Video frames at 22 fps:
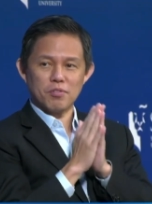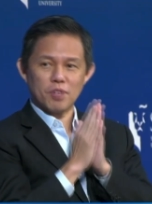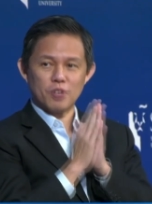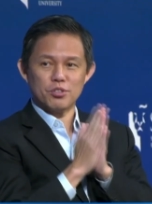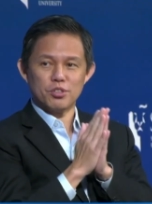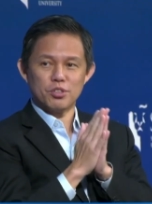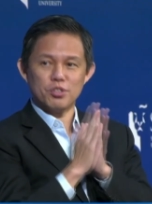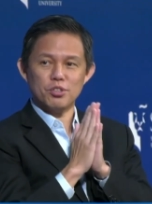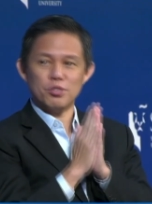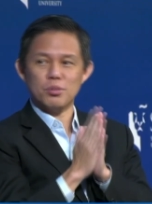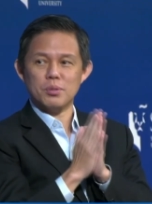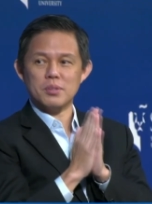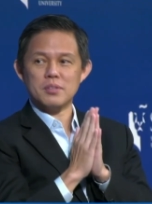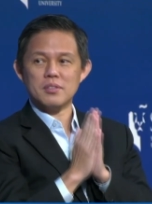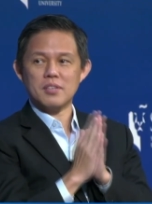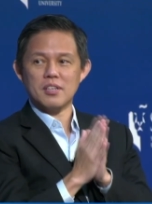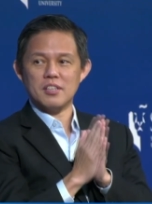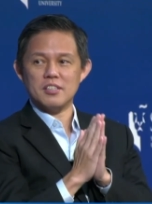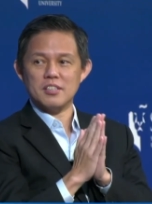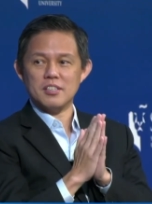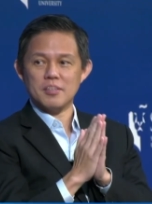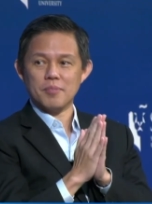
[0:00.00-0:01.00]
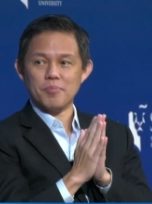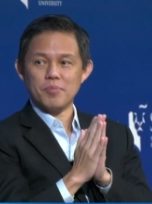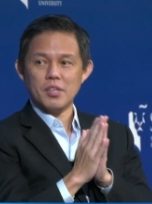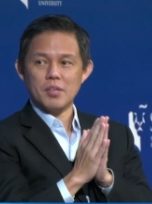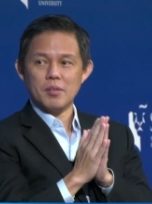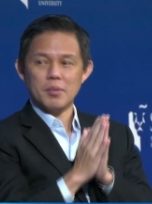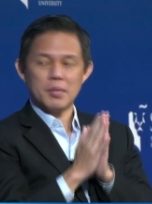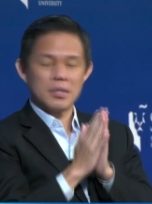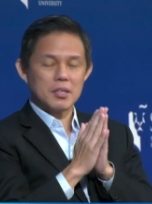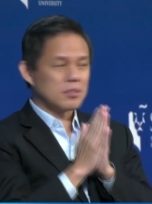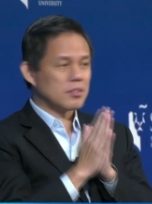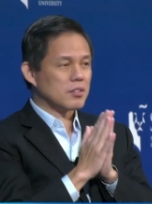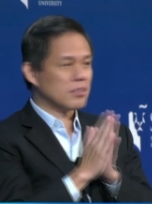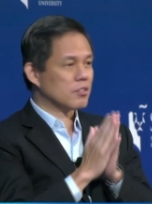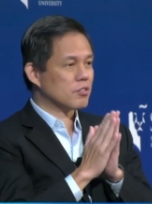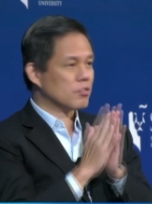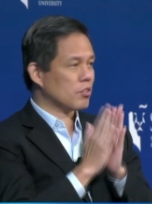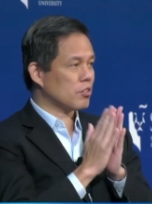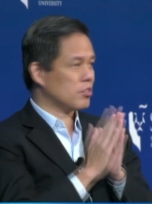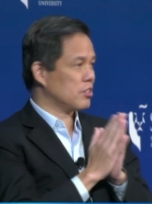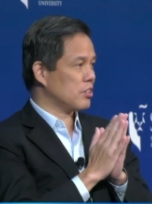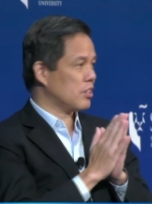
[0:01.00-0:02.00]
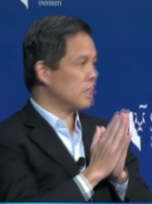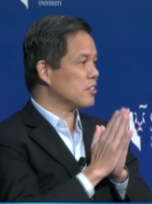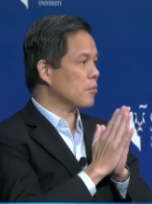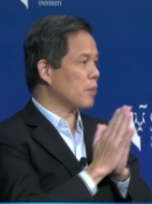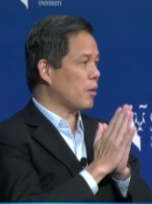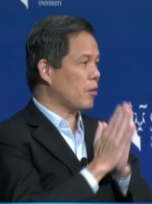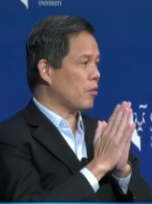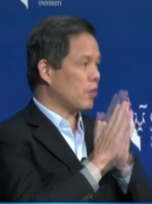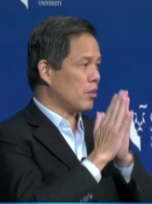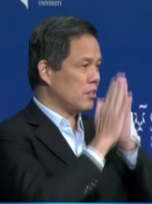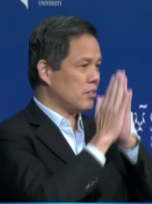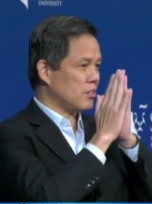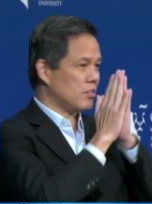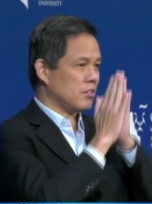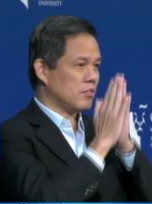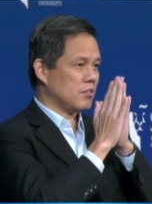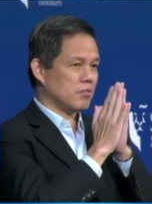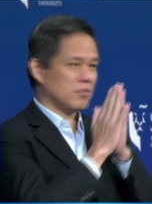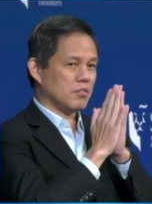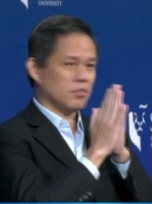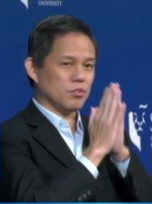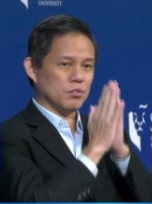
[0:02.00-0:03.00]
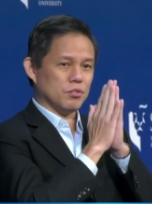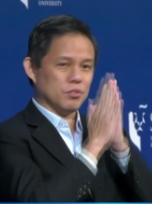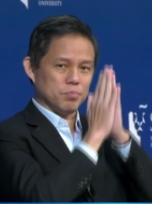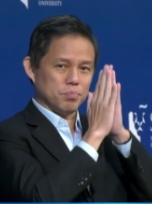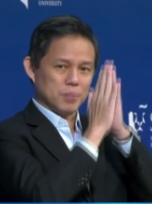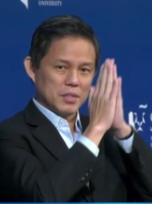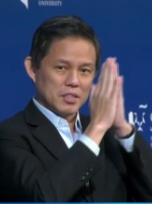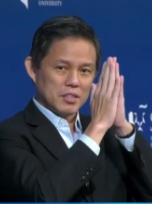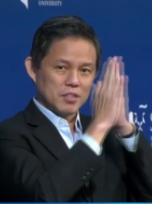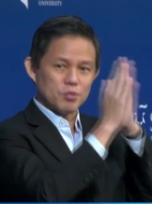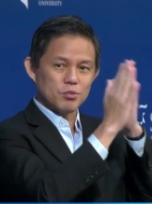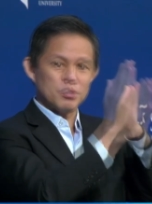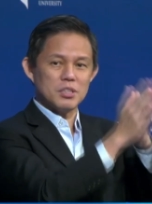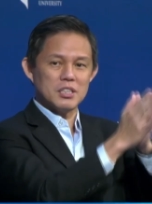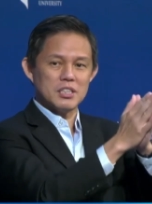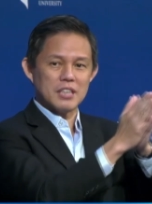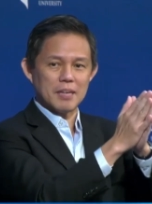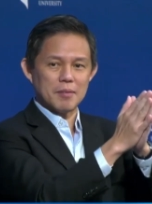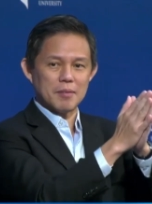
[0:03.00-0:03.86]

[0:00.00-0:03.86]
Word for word: start to accommodate retraining maybe half a million people a year,